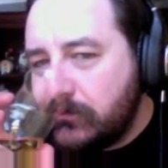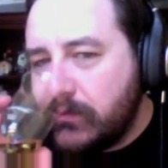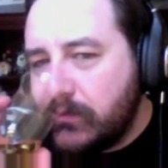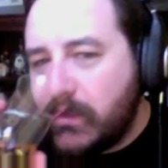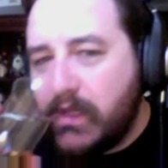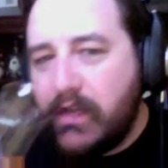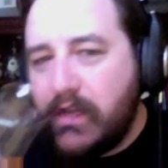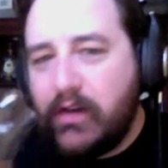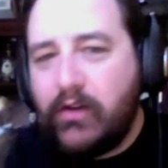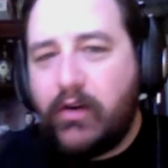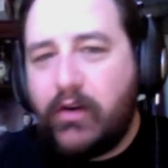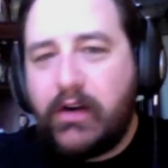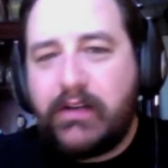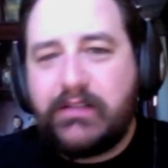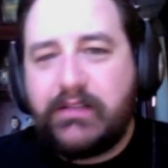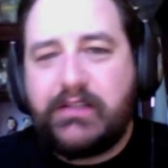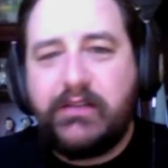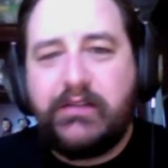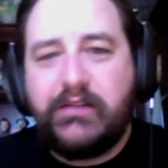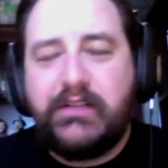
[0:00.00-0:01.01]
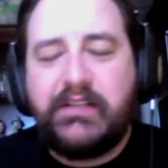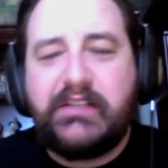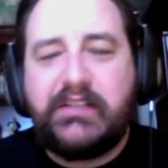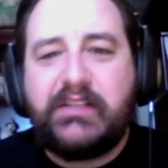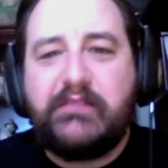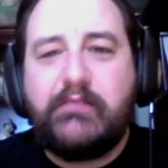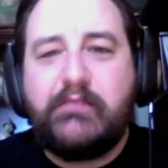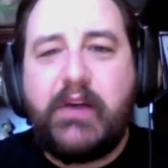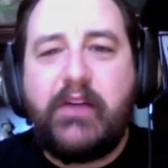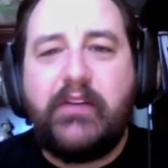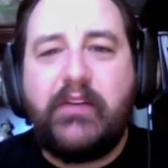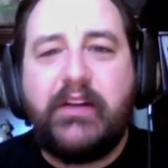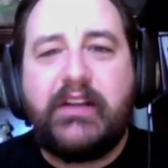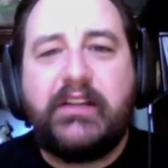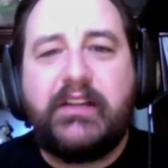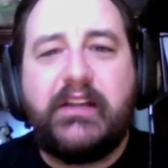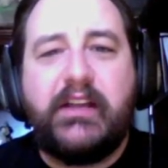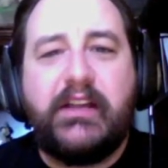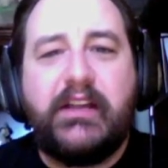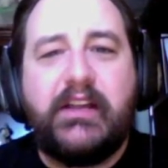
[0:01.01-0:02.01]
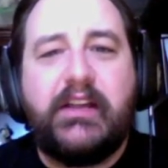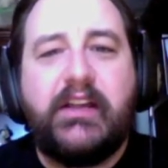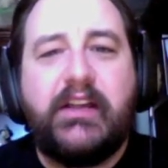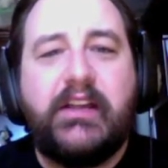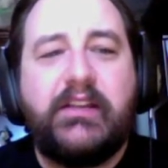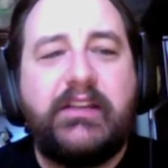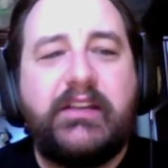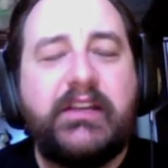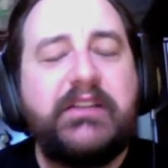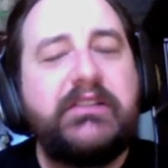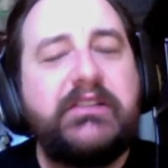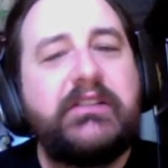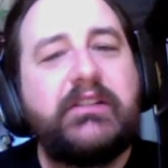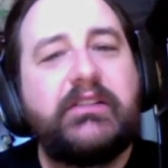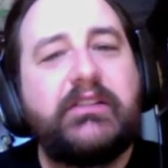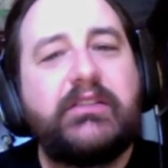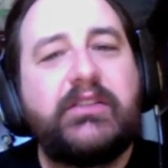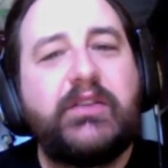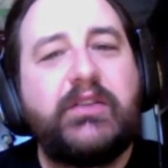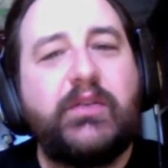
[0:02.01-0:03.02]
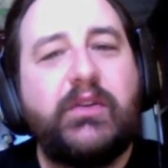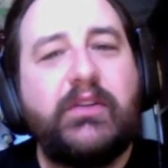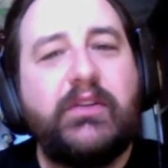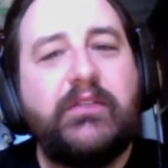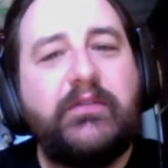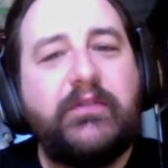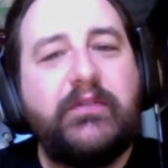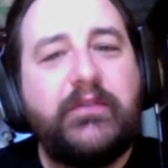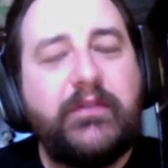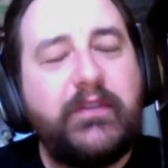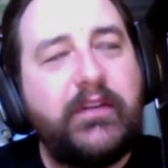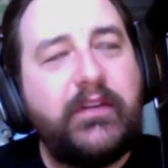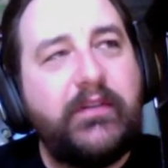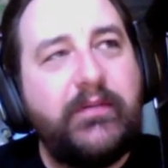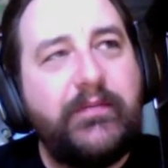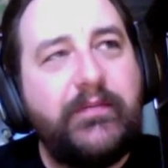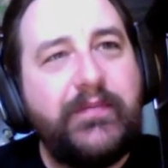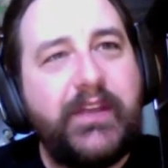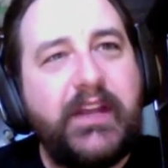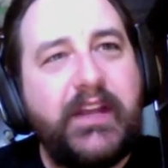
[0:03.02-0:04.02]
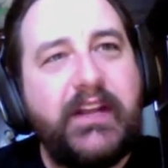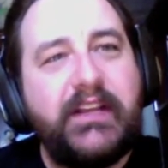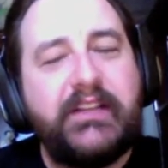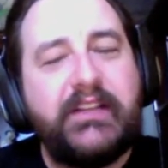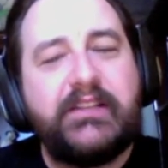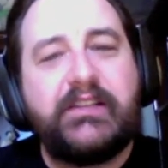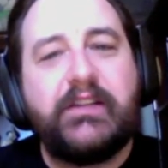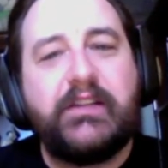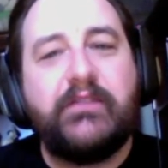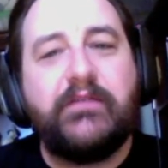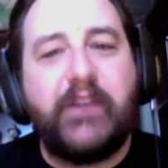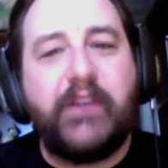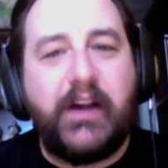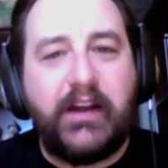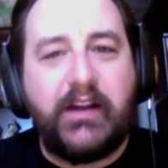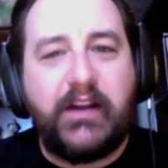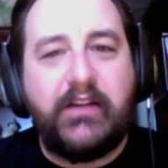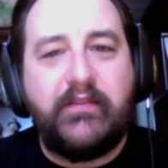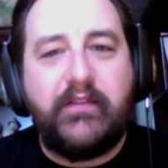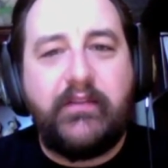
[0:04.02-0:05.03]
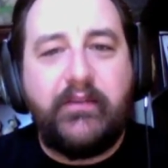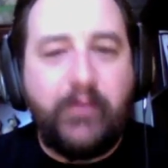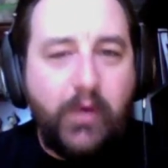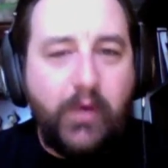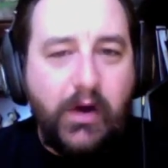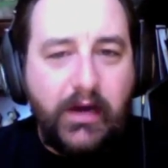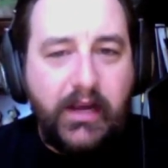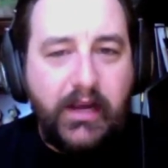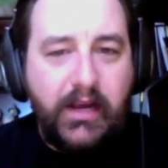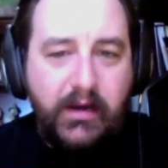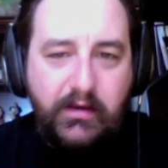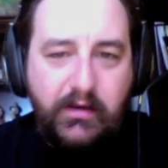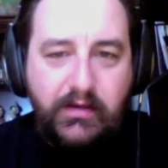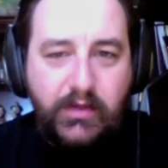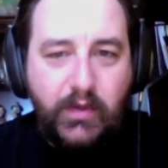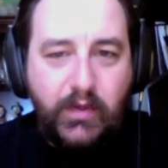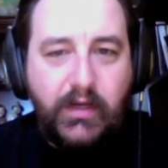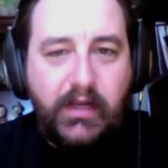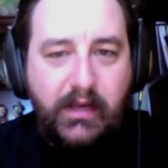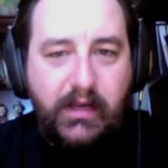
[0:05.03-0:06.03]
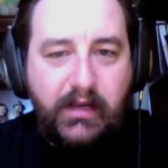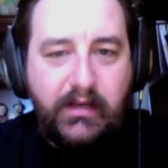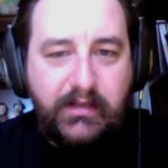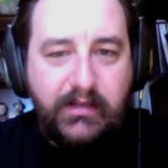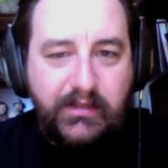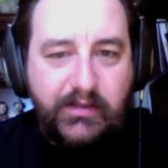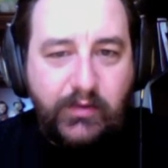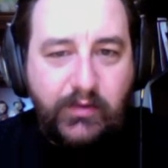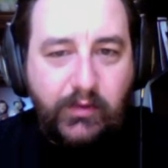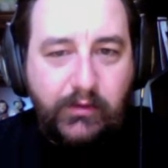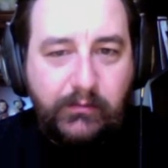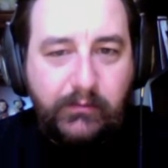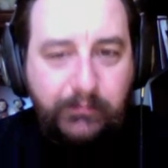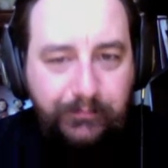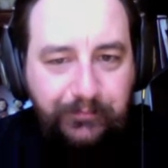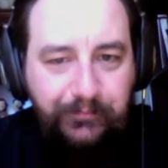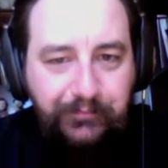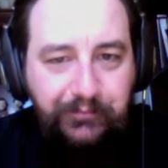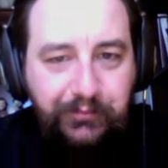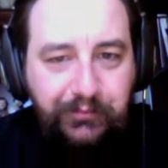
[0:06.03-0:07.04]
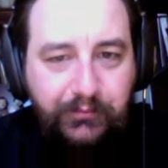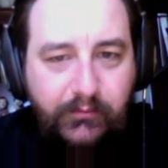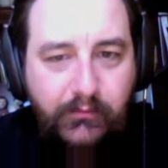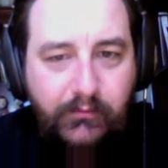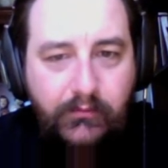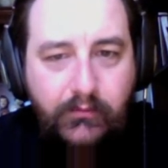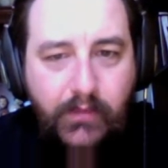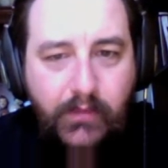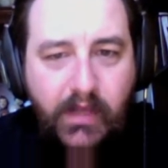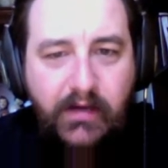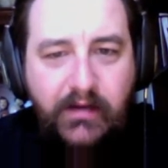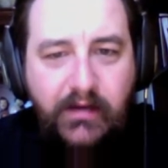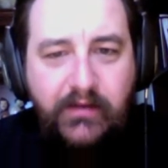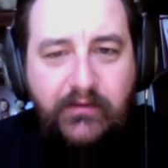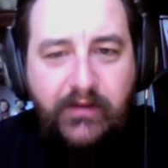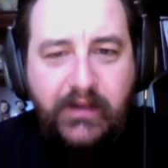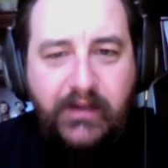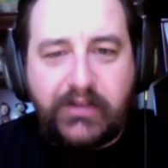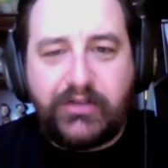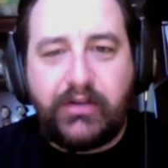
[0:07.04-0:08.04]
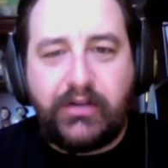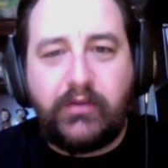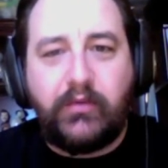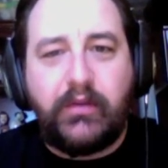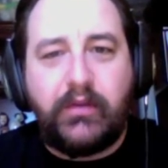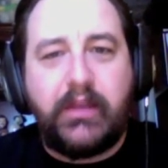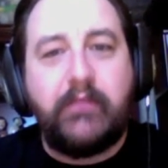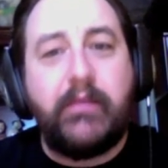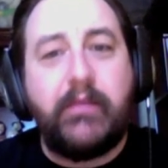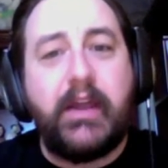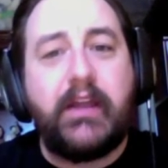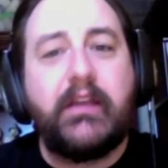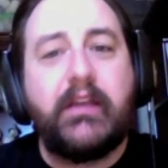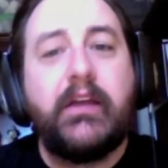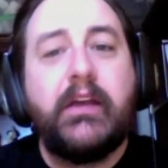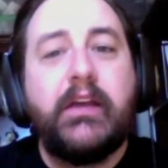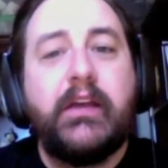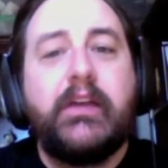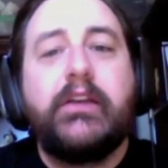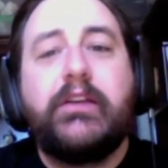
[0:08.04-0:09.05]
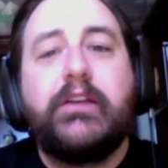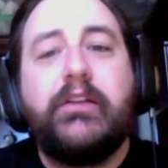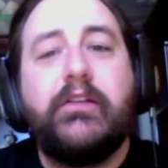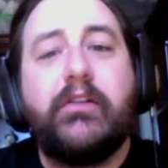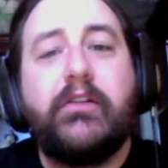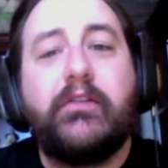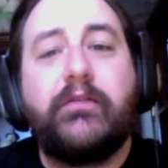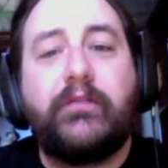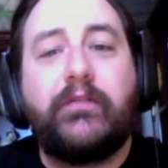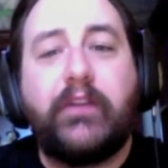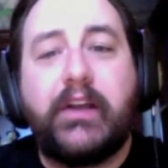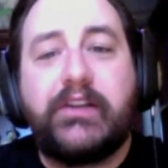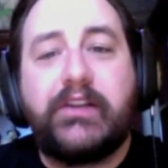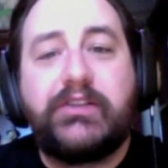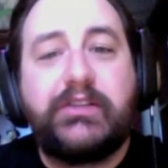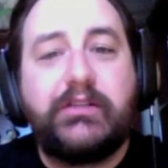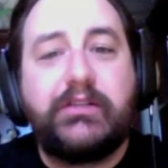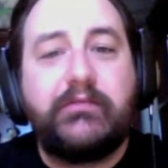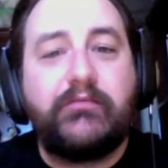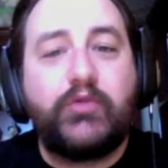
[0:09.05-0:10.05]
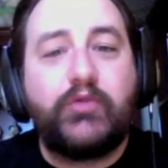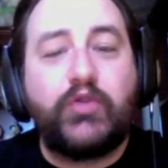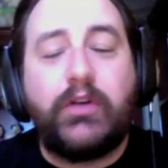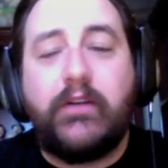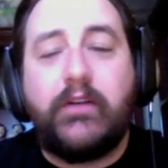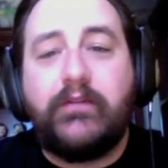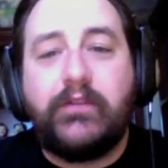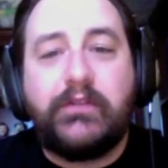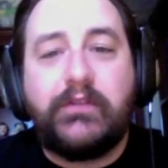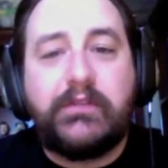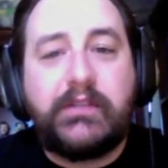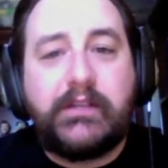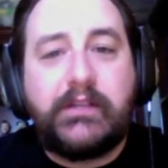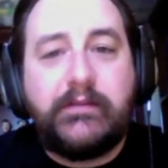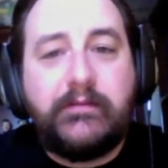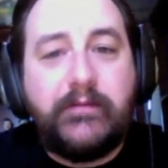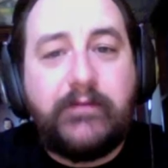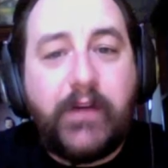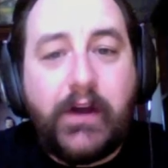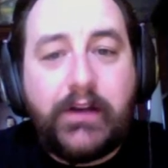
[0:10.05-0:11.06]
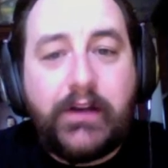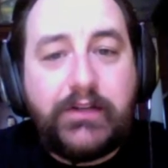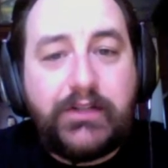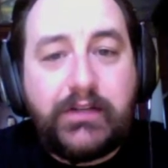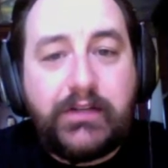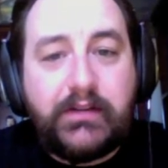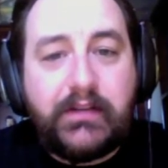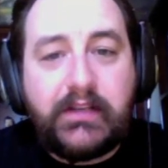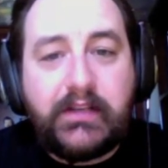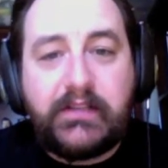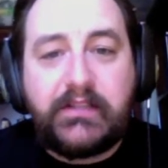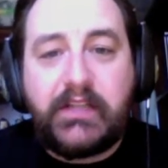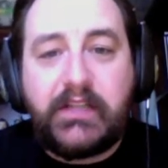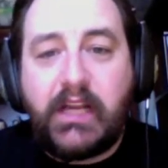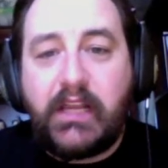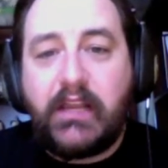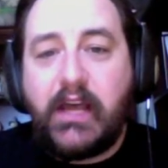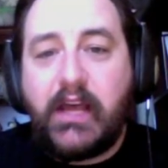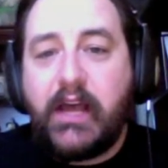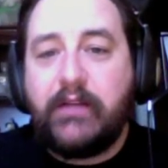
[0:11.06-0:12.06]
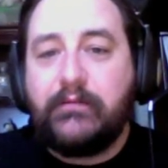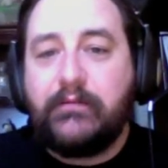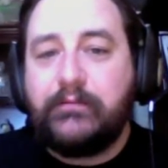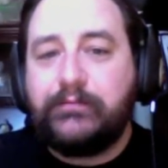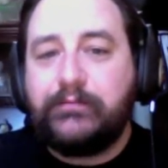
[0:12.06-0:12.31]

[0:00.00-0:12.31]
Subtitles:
also to smell it, it does sort of, it is evocative of walking into a candy store, a confectionery where they make, fresh truffles and fudge and things like that.